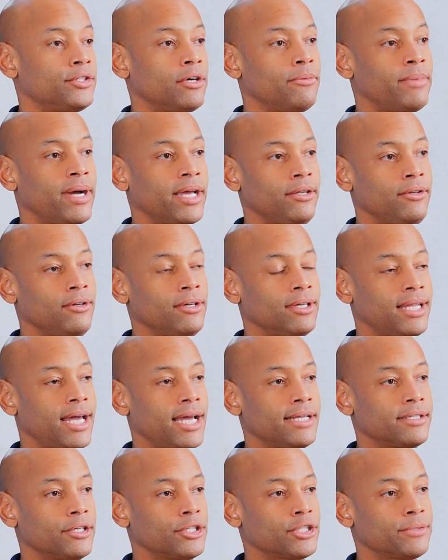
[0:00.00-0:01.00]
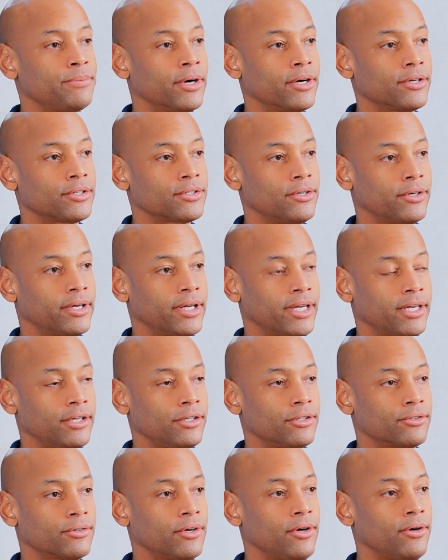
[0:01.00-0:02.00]
So by utilizing smart circuit
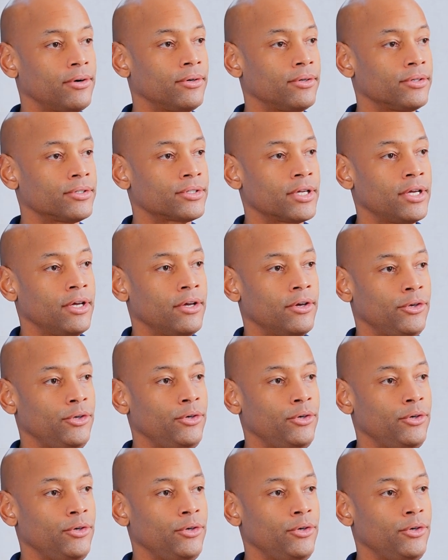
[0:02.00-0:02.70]
controls,